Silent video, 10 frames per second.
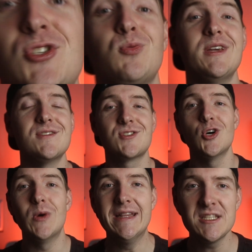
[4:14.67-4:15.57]
Sweet,
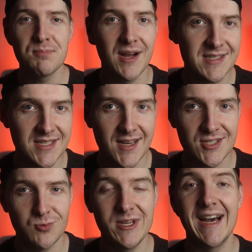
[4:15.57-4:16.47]
so in this
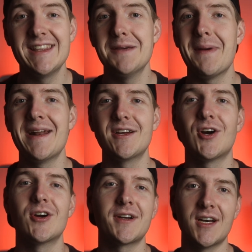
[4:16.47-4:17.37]
process, we got the abandoned
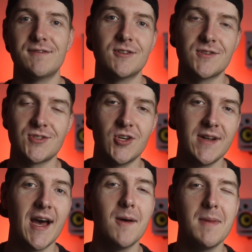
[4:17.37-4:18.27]
cart covered, so
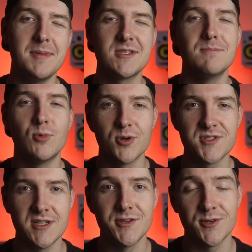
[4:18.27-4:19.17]
now maybe some more
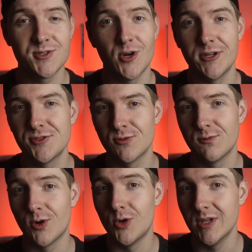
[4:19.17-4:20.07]
sales are starting to
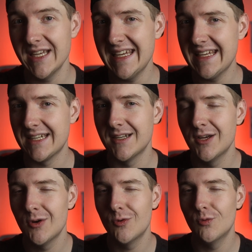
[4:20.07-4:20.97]
roll in.
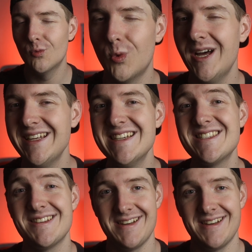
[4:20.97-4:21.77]
What is